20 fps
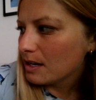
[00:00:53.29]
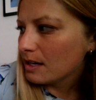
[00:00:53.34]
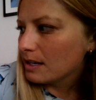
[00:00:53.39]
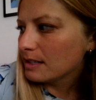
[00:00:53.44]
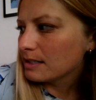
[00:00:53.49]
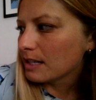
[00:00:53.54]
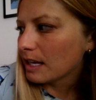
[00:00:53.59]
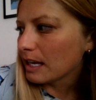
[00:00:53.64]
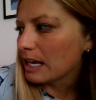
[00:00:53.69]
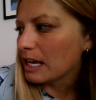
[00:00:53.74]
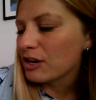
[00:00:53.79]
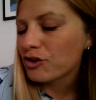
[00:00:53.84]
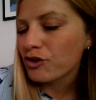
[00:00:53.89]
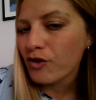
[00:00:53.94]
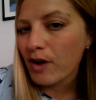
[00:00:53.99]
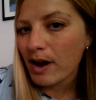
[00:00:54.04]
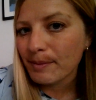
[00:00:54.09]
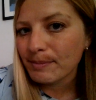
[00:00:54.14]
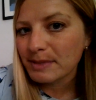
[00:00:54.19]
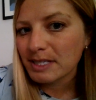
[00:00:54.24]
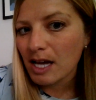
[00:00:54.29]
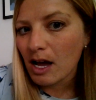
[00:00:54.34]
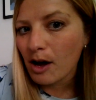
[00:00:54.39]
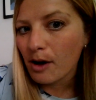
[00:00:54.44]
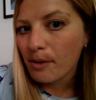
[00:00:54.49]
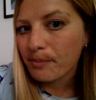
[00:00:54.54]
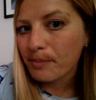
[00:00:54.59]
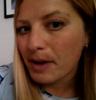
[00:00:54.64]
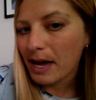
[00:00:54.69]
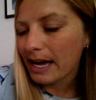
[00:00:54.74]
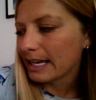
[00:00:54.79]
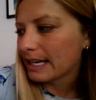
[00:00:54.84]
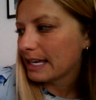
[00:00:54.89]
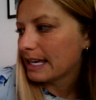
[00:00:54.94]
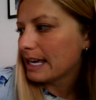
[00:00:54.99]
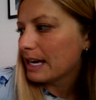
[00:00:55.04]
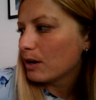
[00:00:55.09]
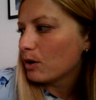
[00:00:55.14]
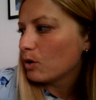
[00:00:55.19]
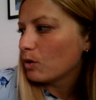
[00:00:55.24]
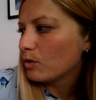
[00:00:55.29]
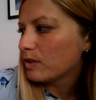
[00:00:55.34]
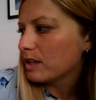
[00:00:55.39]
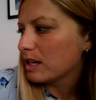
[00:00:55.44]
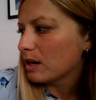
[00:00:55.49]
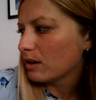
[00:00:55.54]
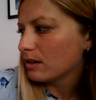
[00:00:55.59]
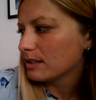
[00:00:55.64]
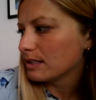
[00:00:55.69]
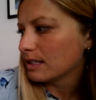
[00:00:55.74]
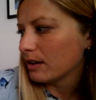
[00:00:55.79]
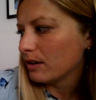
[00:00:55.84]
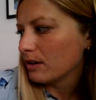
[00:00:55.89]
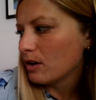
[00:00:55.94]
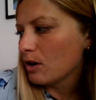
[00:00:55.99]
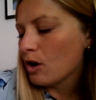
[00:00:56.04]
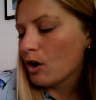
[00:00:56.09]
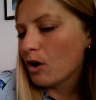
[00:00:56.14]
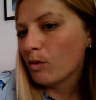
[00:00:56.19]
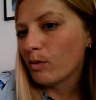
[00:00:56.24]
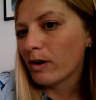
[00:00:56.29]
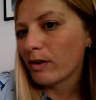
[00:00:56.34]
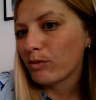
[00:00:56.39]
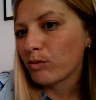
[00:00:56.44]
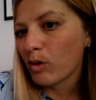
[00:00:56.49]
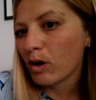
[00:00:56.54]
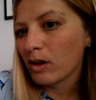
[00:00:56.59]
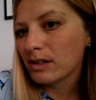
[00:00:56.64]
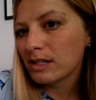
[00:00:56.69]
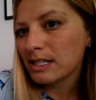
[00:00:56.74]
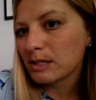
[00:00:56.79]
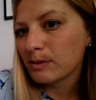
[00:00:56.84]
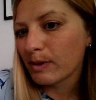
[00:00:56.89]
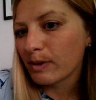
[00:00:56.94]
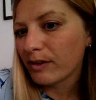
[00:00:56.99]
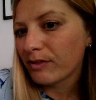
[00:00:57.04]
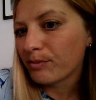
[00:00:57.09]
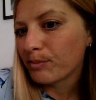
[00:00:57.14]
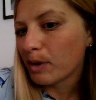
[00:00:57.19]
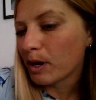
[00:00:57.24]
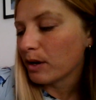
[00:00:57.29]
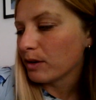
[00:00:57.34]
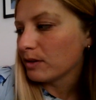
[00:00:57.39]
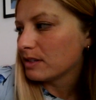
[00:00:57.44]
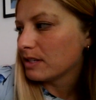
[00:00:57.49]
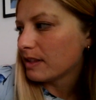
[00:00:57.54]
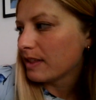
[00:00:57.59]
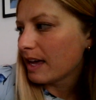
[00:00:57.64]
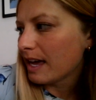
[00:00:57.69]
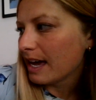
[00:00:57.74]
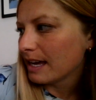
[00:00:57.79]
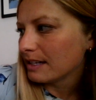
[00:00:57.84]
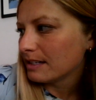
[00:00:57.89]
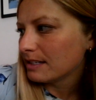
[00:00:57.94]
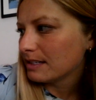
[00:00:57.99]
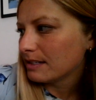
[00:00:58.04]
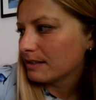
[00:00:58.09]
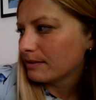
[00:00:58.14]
So he crept up and killed the otter with one swift blow to the head.